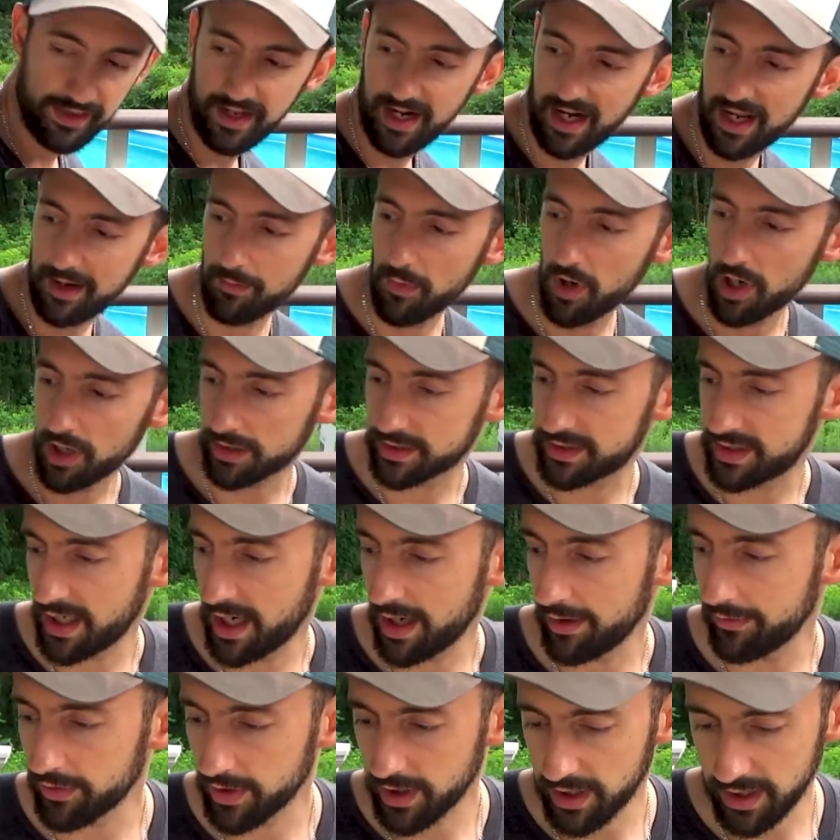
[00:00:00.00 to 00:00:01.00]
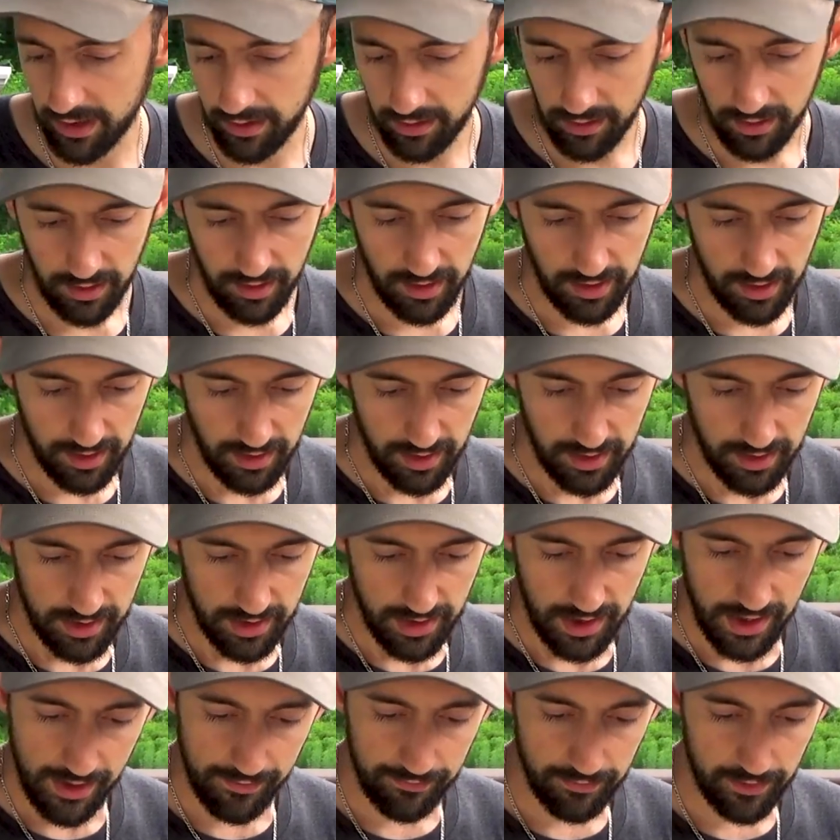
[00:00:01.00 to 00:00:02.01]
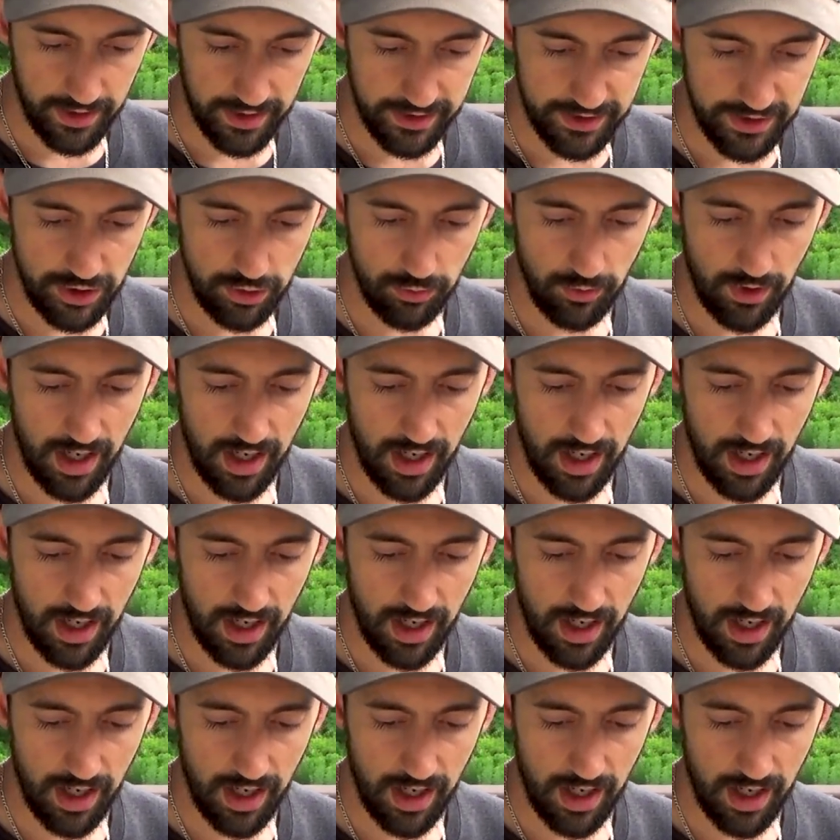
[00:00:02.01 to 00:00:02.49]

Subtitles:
then I marked every 2